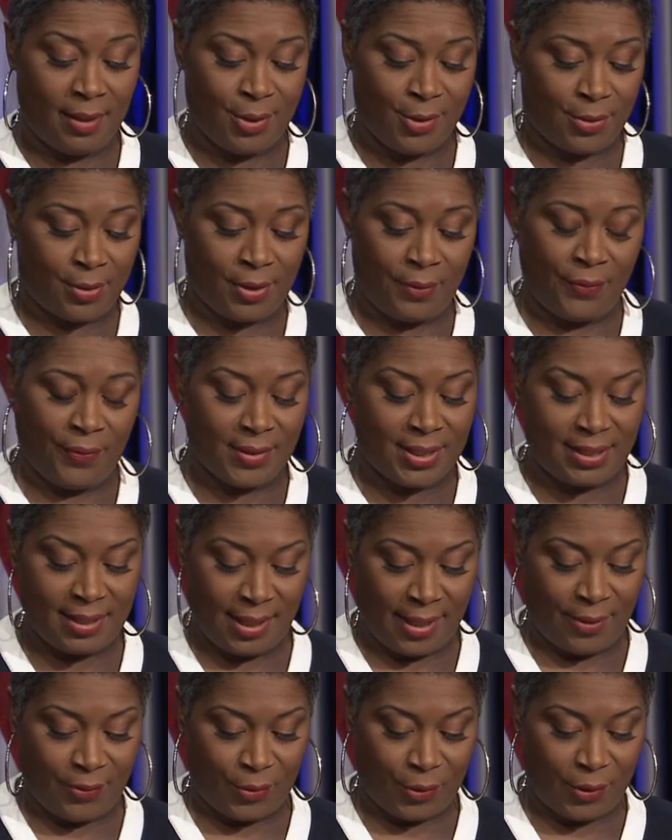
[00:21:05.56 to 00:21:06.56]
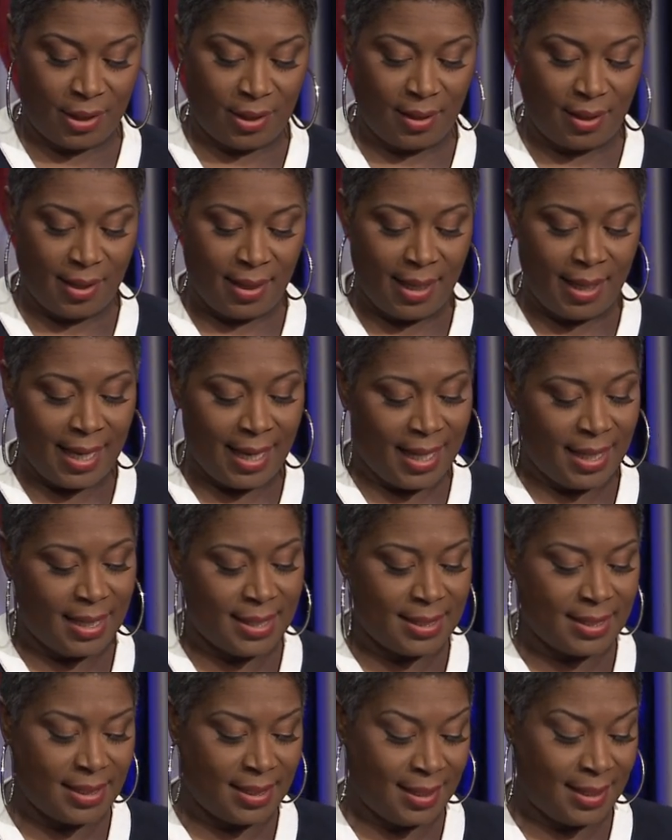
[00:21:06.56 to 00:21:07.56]
during slavery and
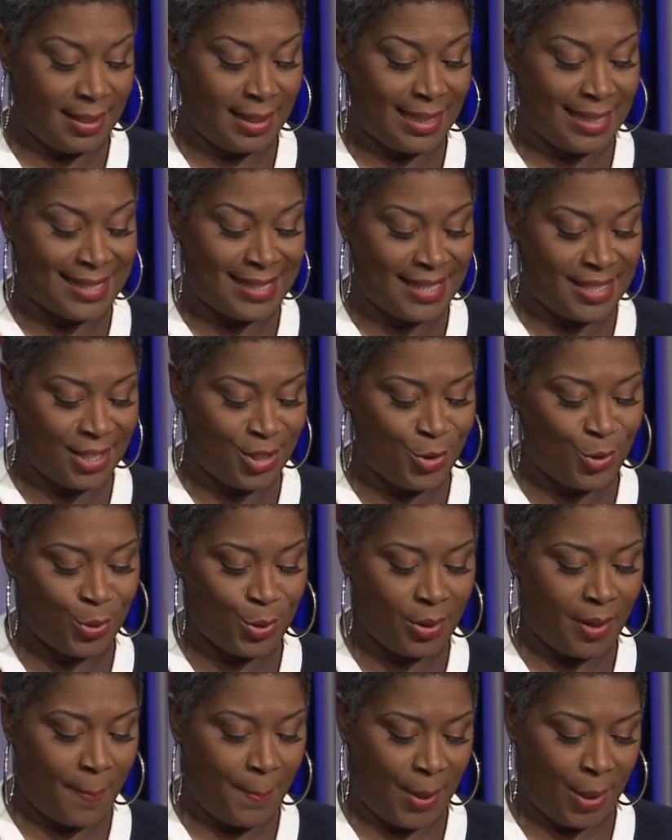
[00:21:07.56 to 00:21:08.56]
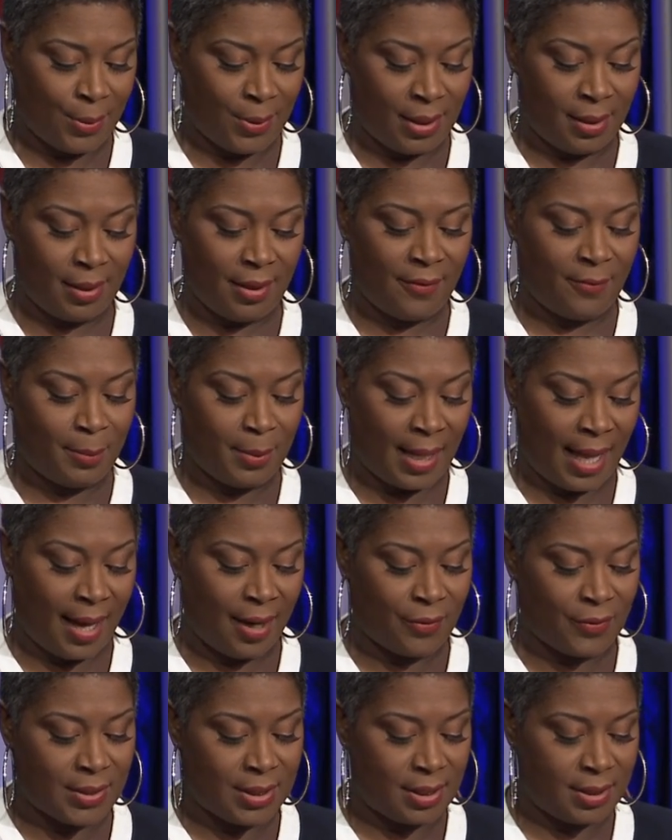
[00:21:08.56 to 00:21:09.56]
is an essential component of
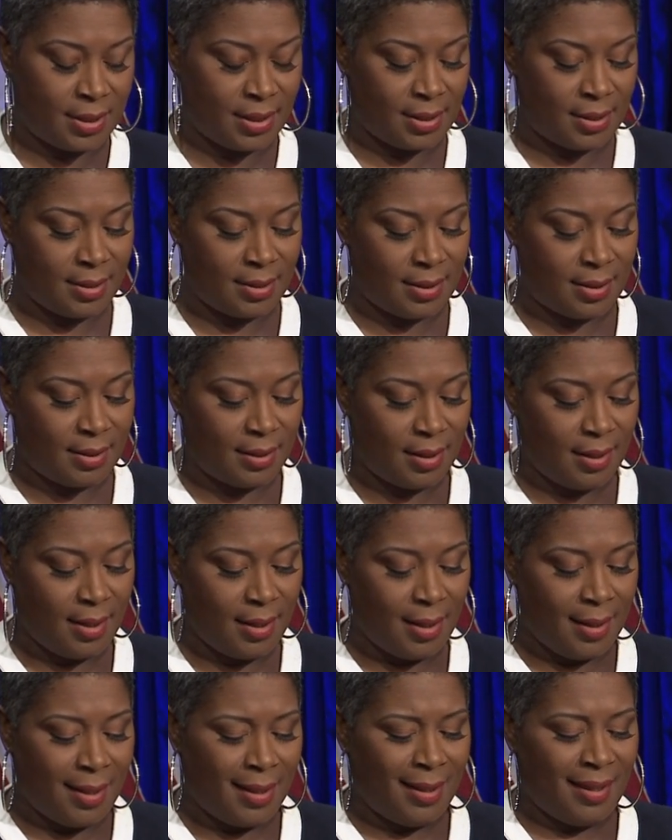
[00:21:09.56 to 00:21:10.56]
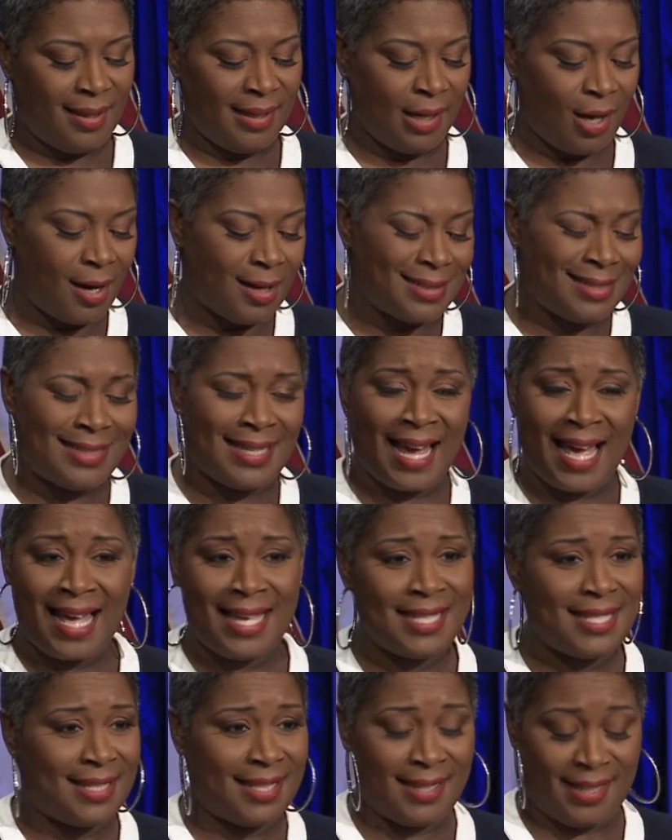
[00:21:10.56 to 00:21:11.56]
Black resistance. The
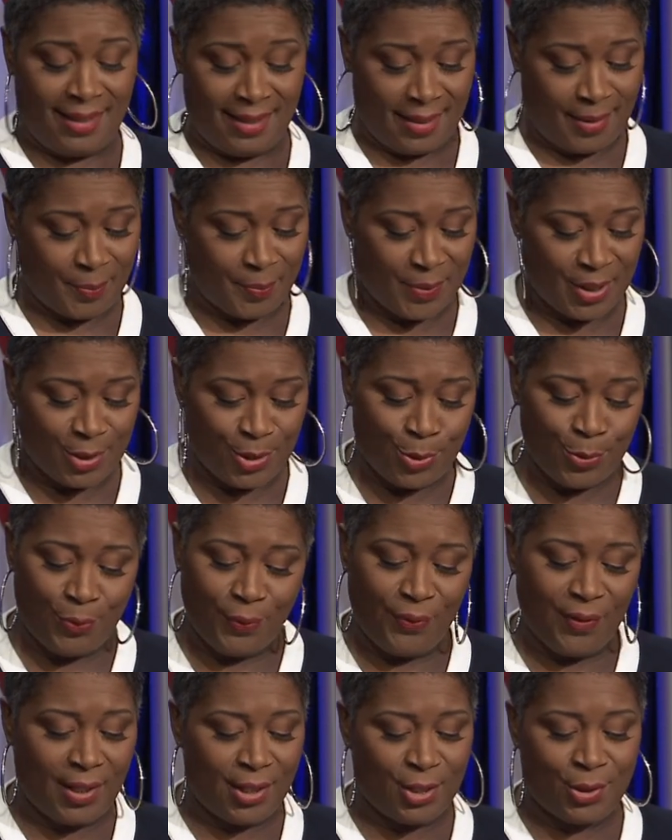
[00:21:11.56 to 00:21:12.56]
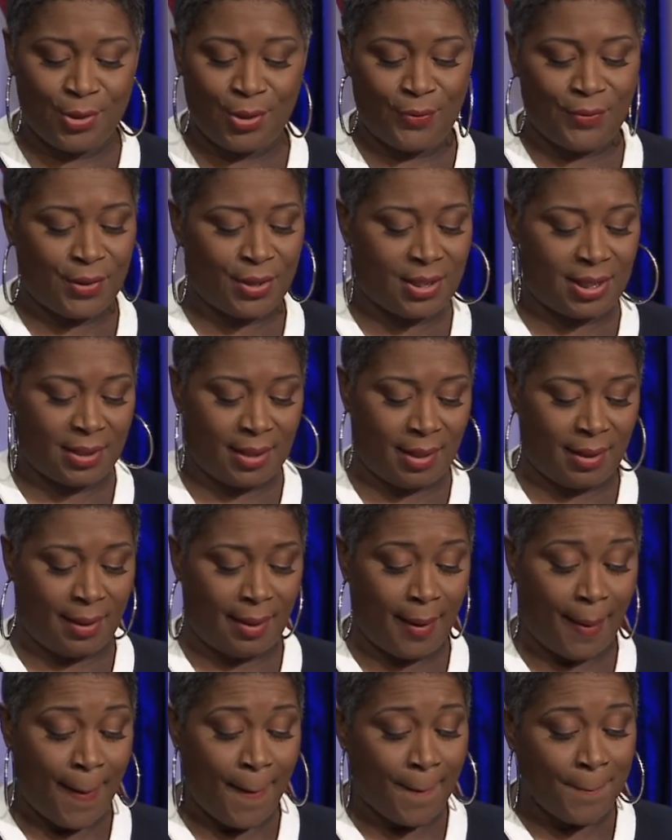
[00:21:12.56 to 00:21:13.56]
audacity to finish university,
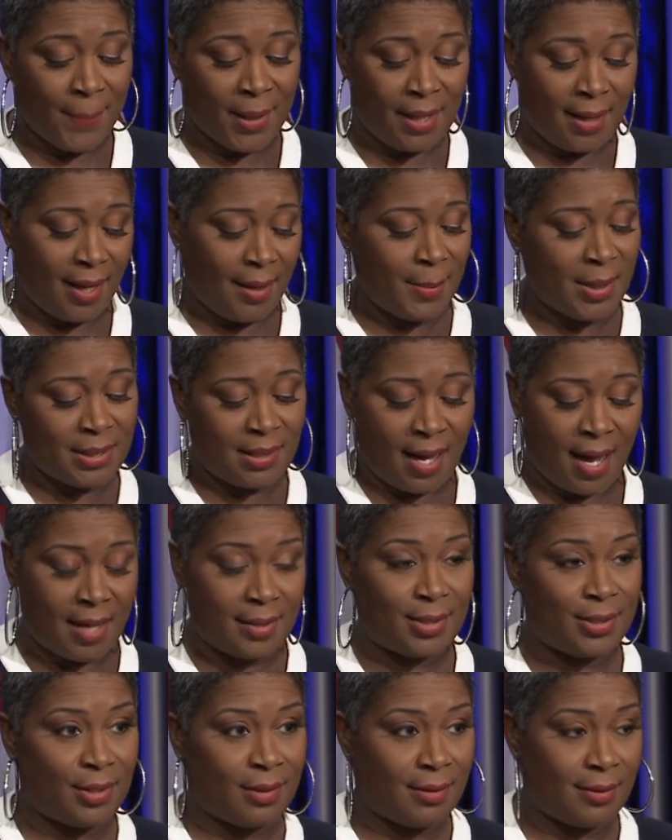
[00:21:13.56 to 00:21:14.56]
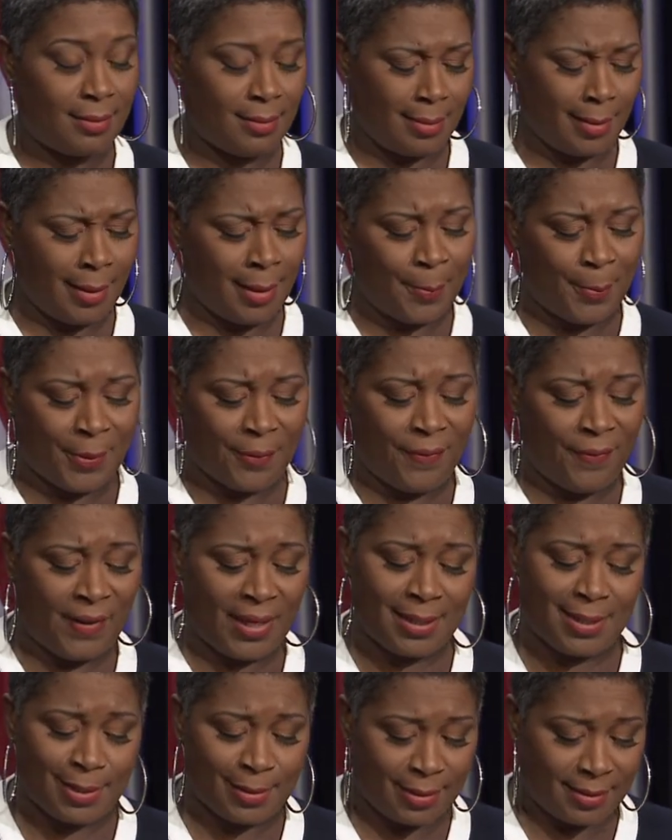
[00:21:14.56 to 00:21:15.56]
become a doctor, a
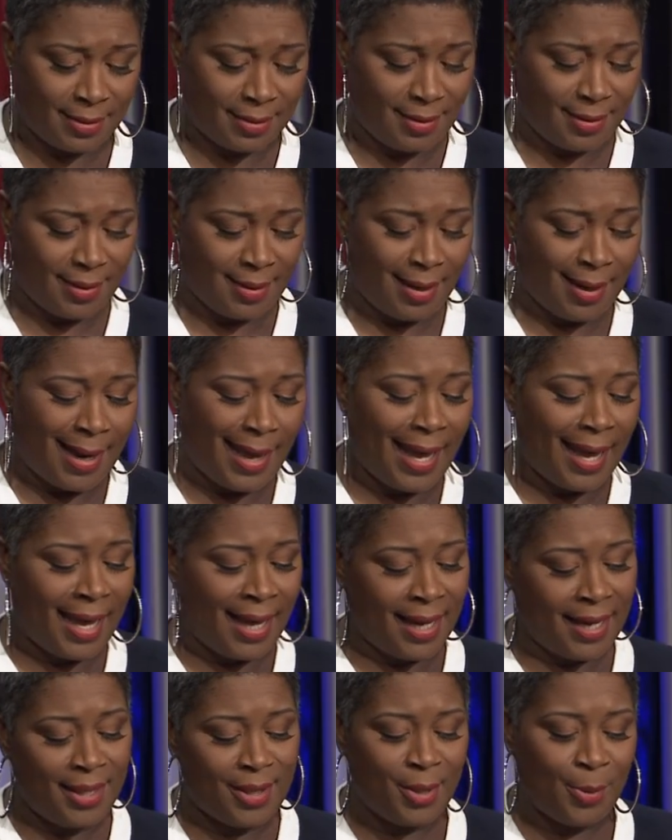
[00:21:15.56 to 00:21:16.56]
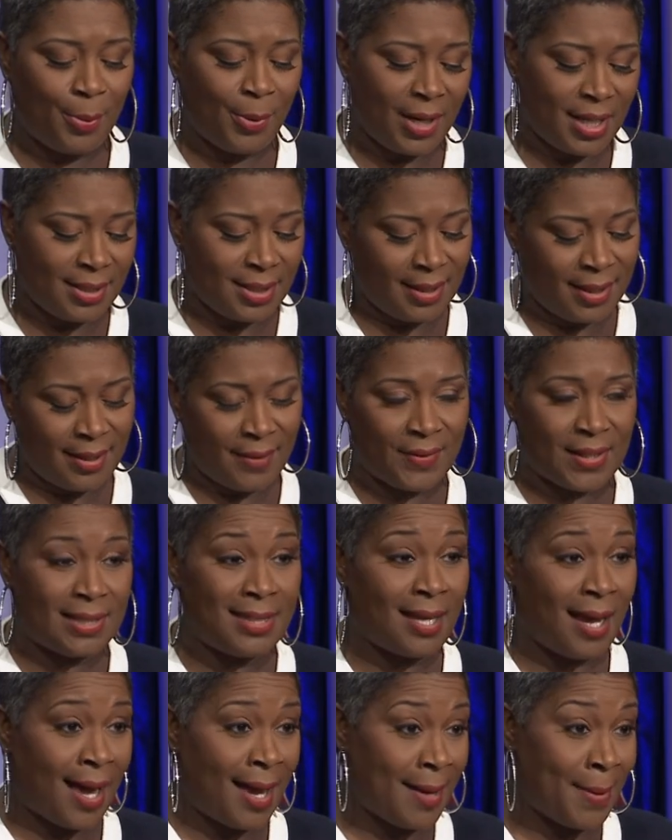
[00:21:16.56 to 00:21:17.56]
professor, and the president of the
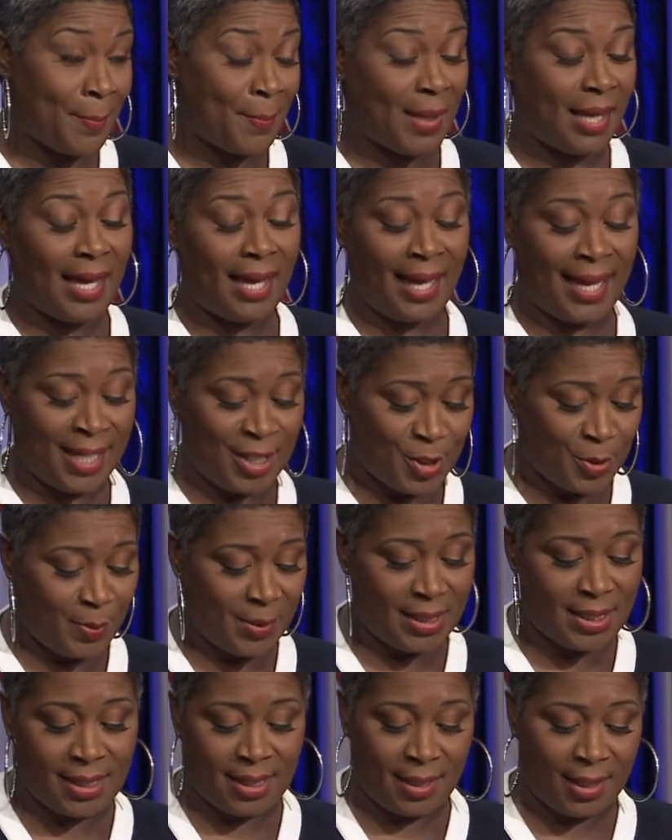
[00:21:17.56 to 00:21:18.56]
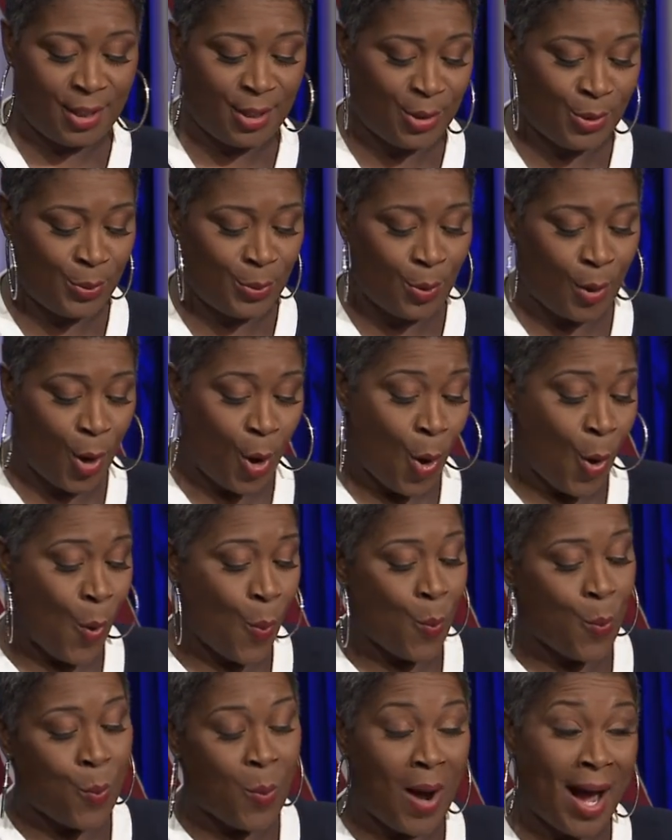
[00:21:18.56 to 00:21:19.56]
top HBCU
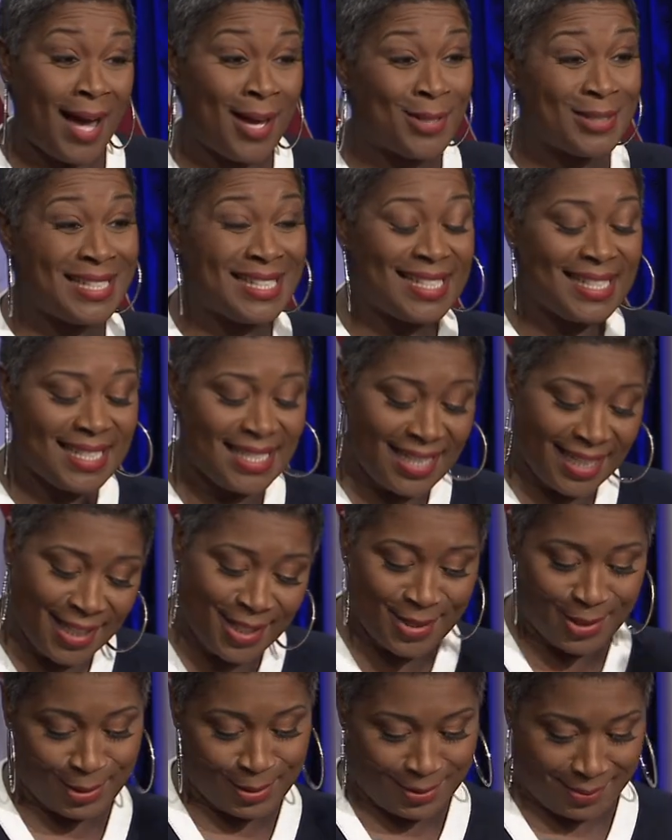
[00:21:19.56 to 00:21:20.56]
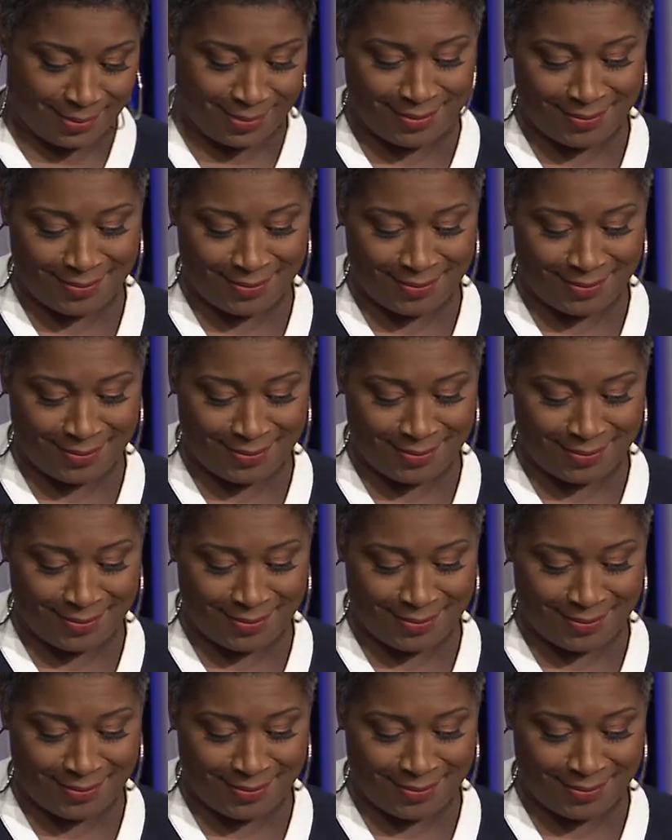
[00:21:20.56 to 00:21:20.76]
while still